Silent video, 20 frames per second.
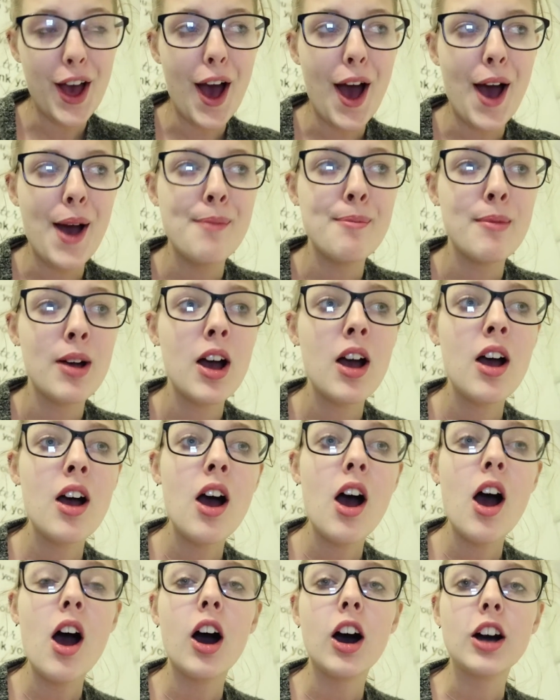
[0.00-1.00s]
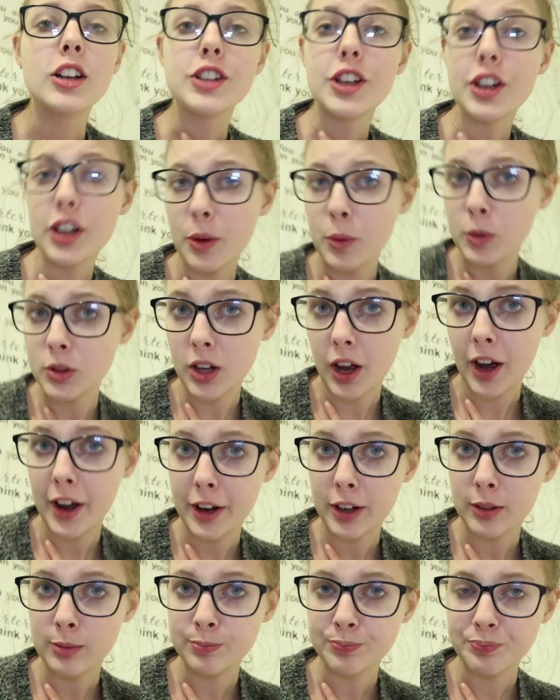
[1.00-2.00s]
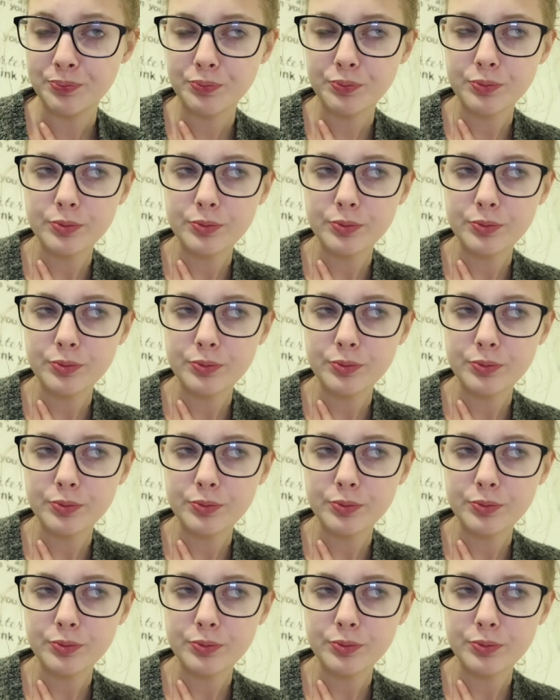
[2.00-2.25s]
I do know what's going on,